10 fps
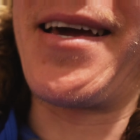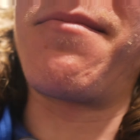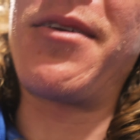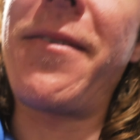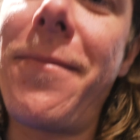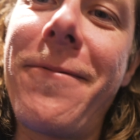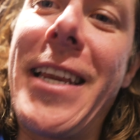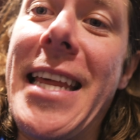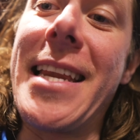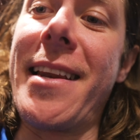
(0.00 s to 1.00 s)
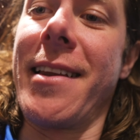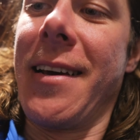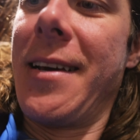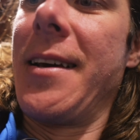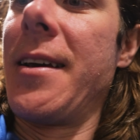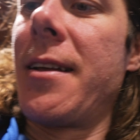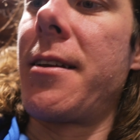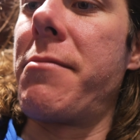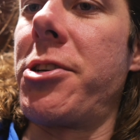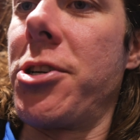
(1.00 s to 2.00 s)
it, but we didn't.
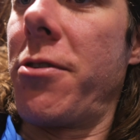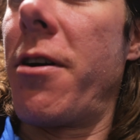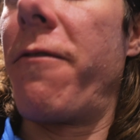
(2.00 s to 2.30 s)
Let me show how